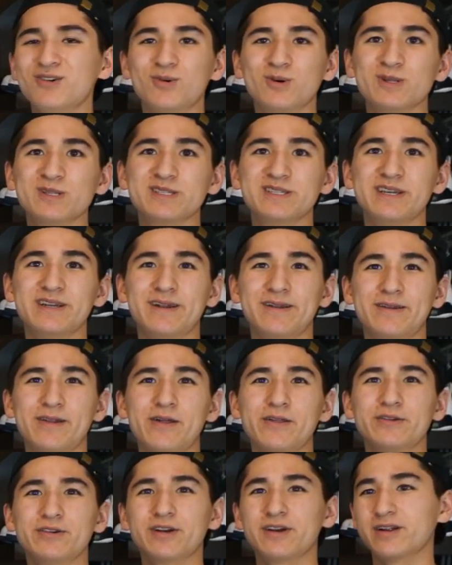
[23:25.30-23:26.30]
once again,
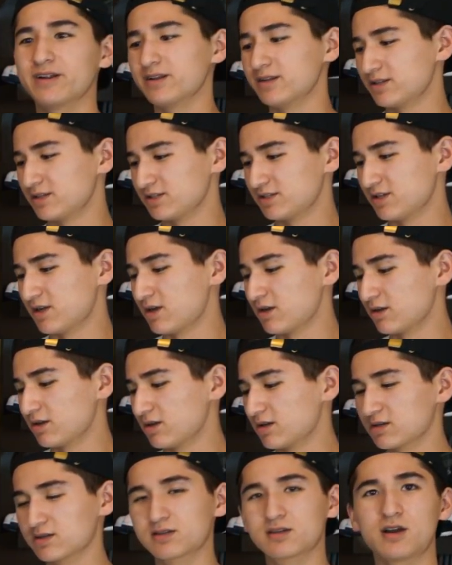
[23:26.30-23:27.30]
another
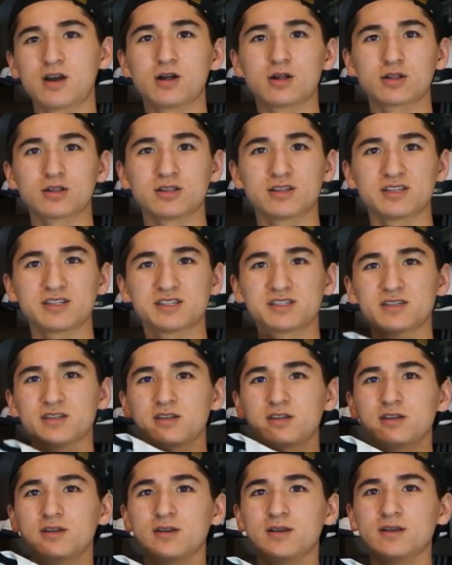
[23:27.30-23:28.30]
Zara collarless
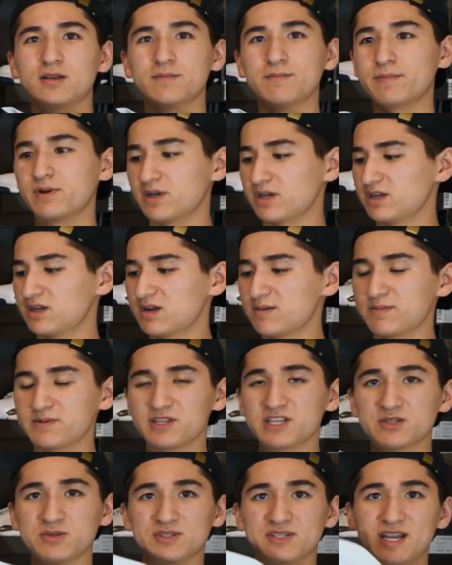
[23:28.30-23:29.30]
button-up, but
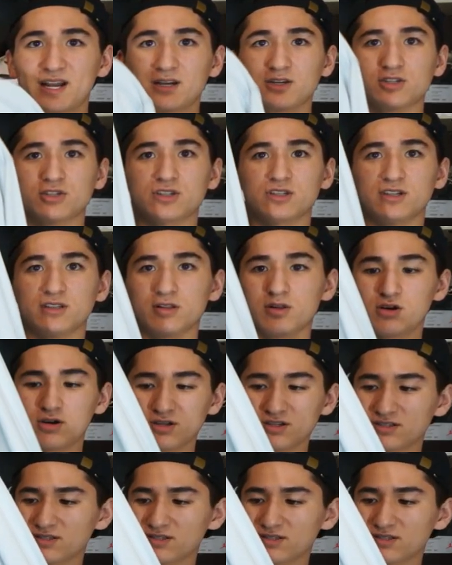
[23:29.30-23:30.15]
this one's actually a long